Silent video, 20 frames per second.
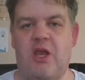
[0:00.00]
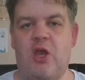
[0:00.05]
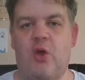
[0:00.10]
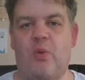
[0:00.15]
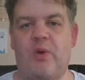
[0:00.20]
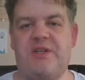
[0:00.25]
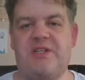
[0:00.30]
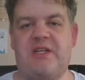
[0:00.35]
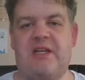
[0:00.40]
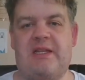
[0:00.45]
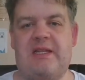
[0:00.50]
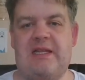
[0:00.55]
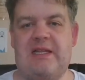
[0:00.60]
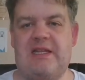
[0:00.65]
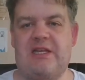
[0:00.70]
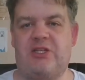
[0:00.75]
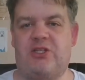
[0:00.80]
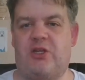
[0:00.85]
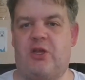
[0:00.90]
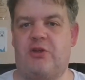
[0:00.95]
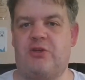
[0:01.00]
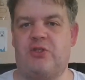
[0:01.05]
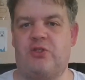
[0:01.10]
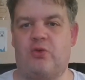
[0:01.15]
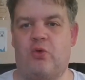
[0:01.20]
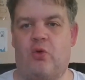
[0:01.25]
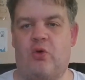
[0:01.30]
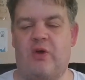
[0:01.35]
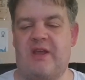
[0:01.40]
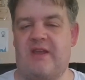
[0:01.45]
which clearly showed
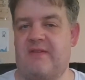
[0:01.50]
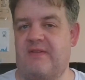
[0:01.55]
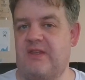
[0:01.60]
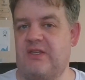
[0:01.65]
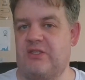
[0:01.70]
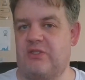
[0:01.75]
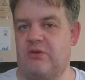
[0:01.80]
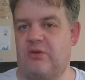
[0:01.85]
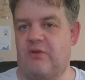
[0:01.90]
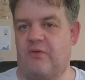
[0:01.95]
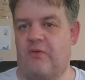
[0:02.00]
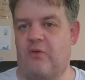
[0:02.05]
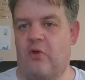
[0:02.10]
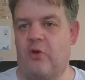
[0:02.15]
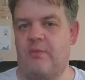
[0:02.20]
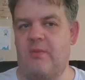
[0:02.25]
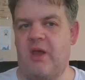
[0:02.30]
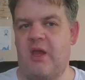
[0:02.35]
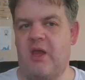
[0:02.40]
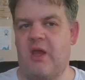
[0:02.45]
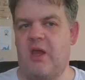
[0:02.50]
Tor in this uniform,